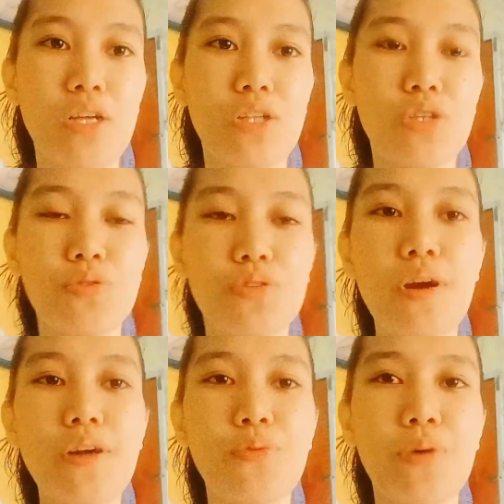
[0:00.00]
To
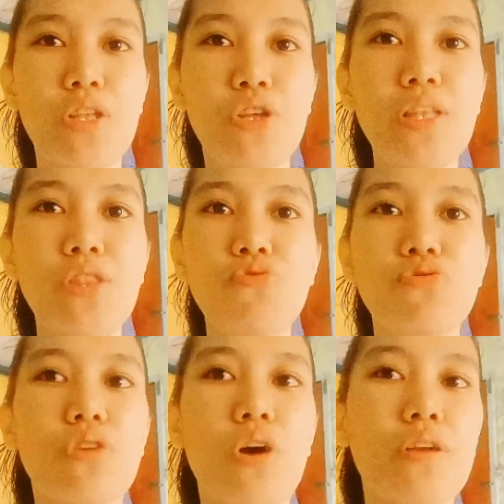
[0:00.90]
start with, you need to
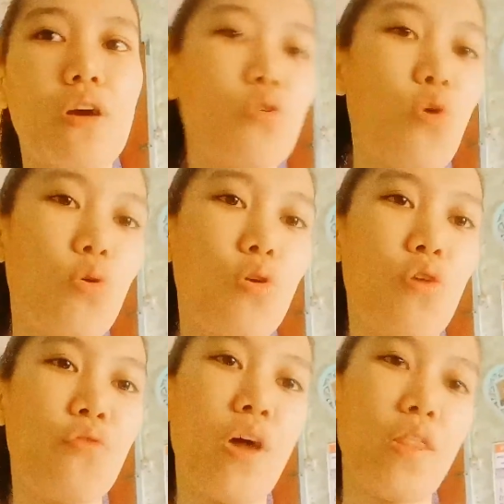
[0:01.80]
start a goal
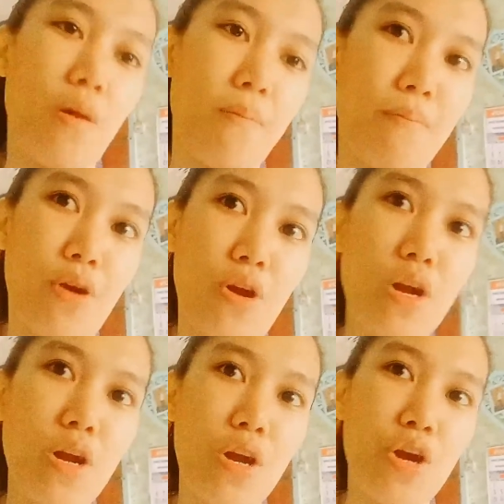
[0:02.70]
of a number
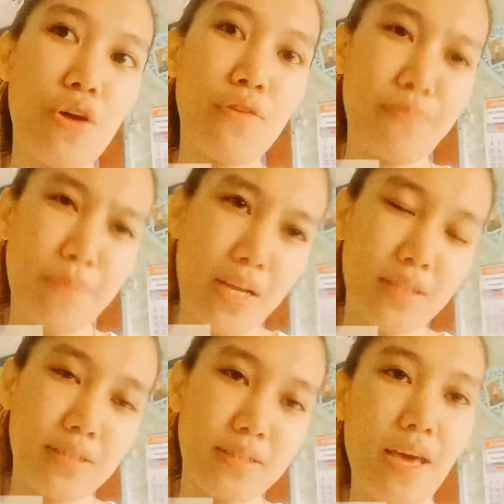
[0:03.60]
of
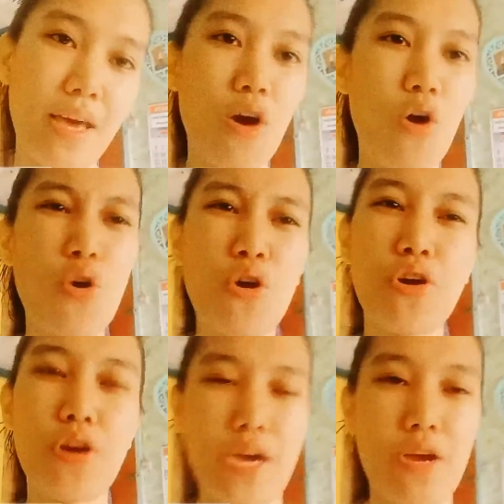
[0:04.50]
minutes or
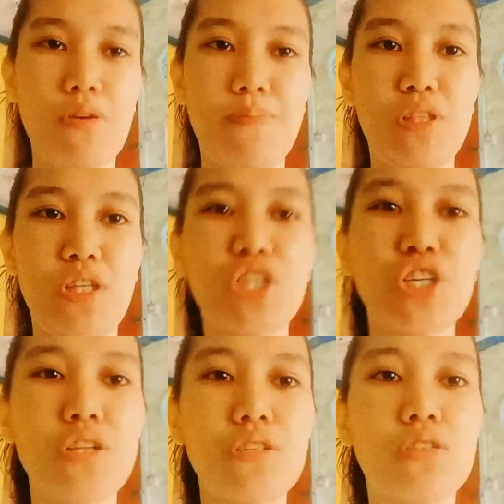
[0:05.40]
a repetitions.